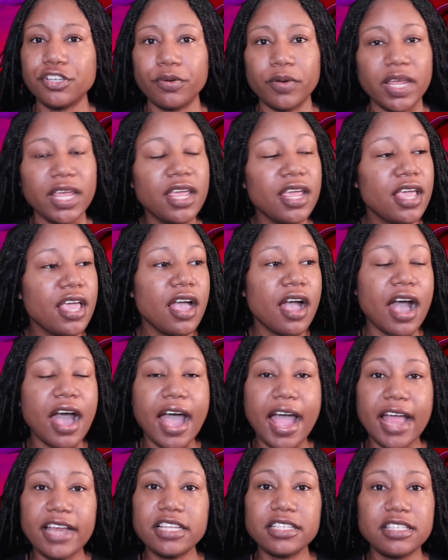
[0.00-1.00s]
do it.
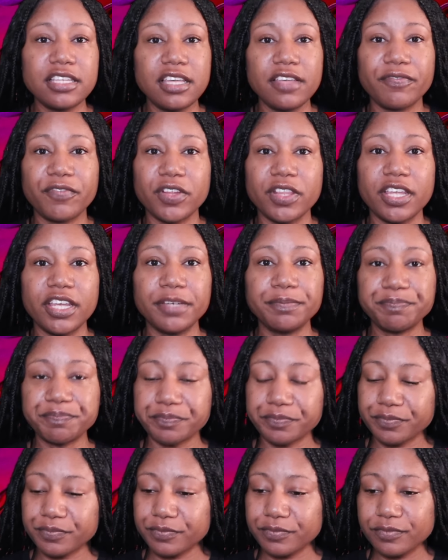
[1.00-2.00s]
I just need for them